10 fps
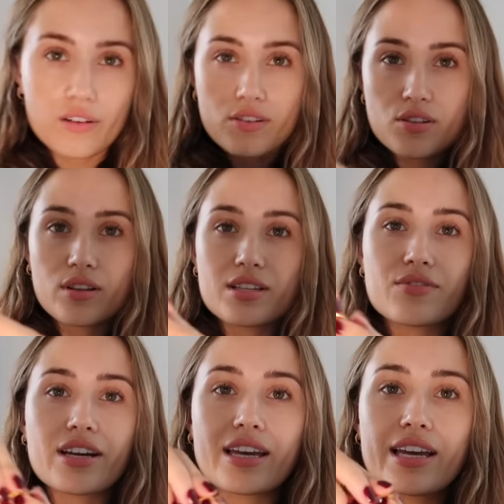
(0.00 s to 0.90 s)
I've also got this
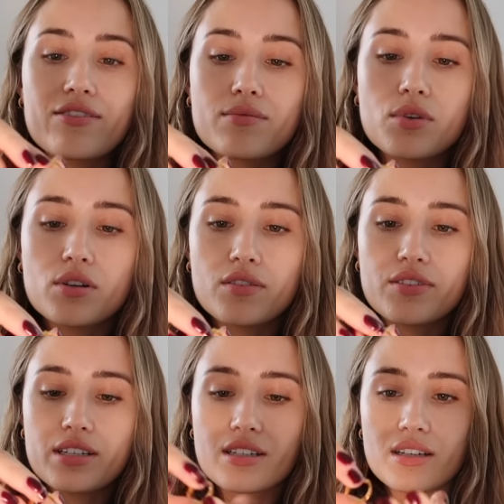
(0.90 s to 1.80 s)
ring here from Monica
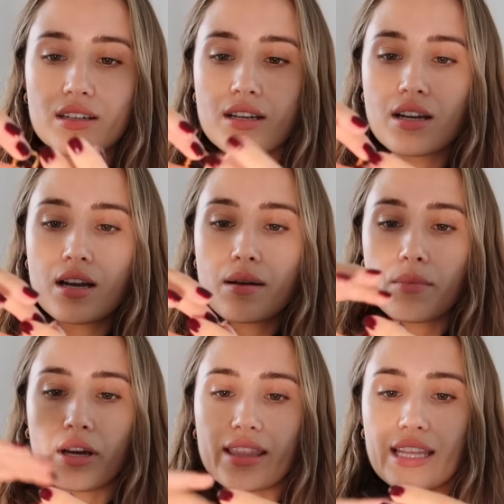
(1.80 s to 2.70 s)
Vinader,
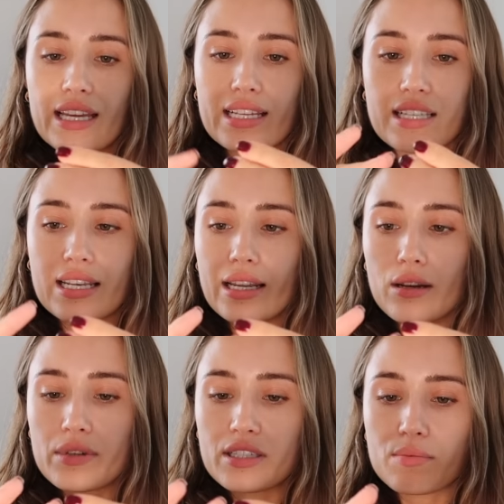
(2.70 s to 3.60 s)
but I think it's a
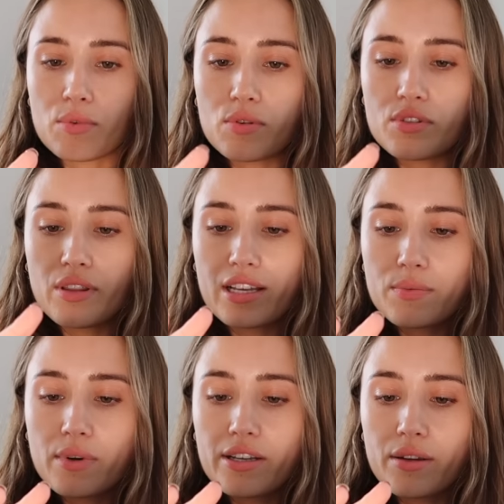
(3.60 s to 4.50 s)
little bit small, so
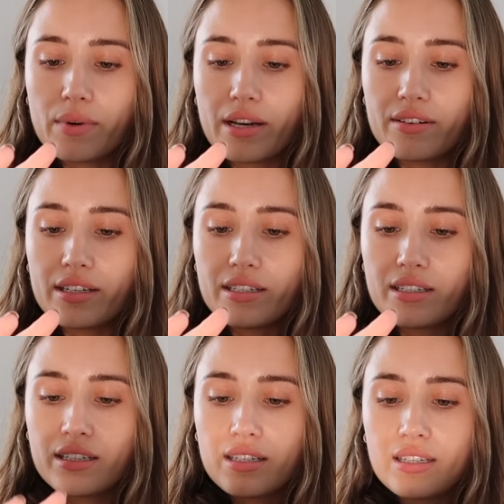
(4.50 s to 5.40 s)
that's why I don't wear it.
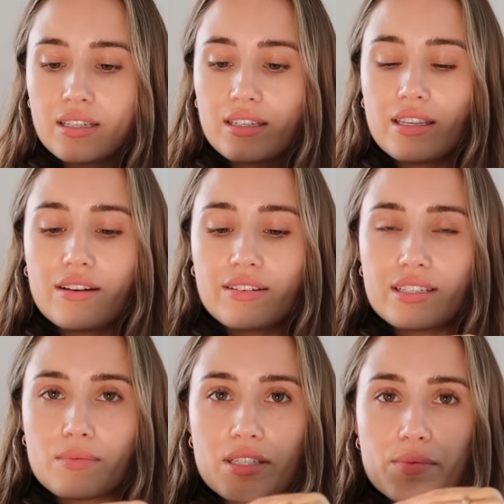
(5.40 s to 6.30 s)
Yeah, it
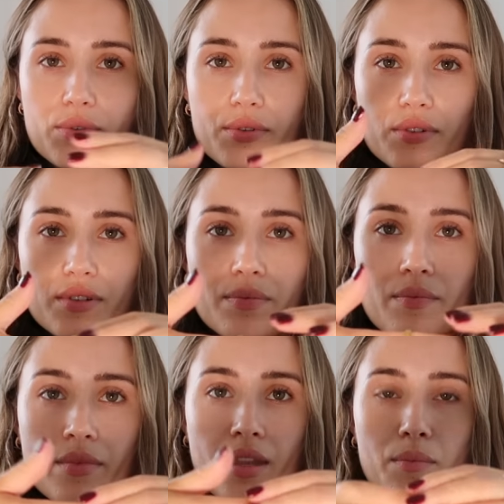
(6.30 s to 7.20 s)
is a bit small,
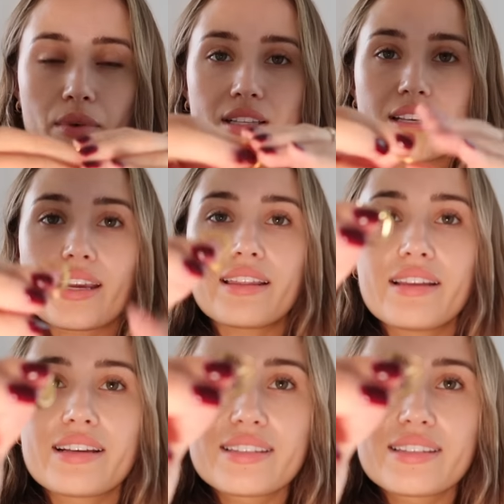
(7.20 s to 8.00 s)
but it's like in their